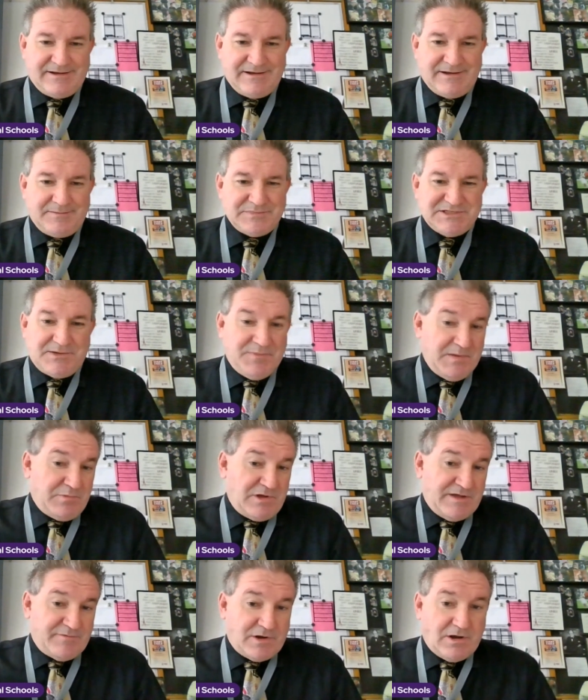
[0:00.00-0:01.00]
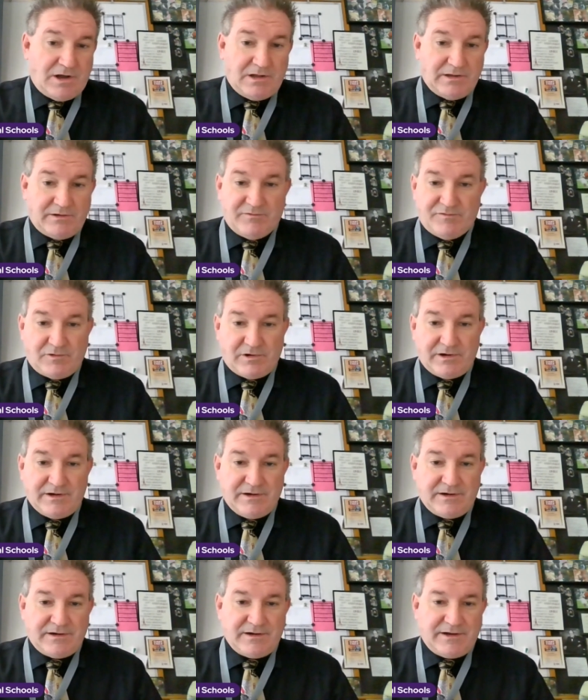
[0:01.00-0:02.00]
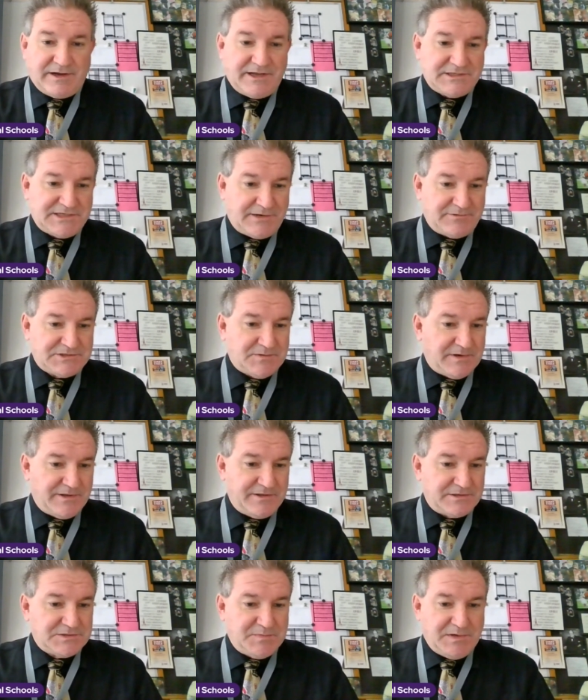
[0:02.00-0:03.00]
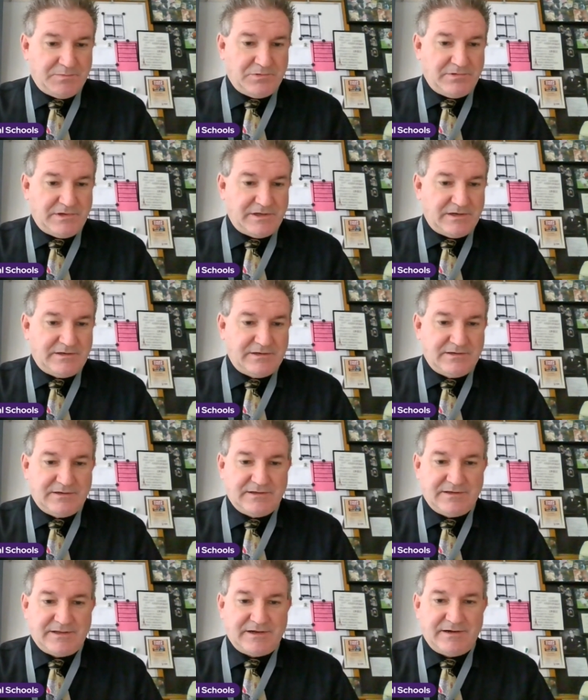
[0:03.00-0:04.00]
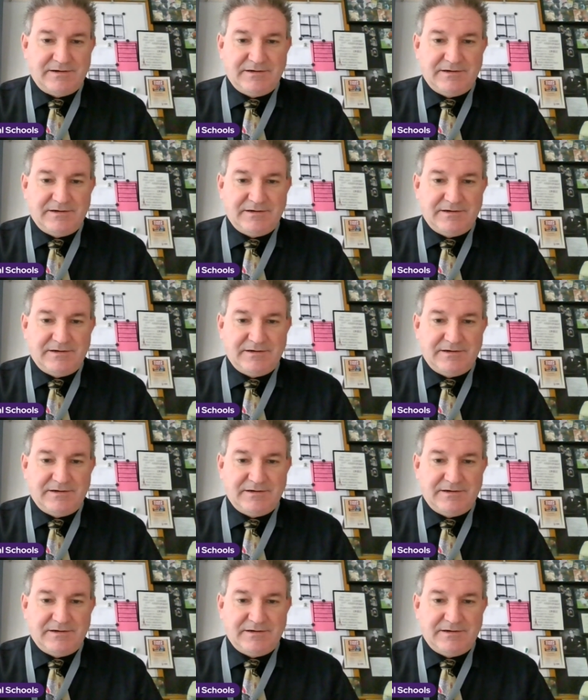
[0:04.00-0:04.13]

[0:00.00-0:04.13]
um, some people have a calling for it and i guess i was one of those people that, that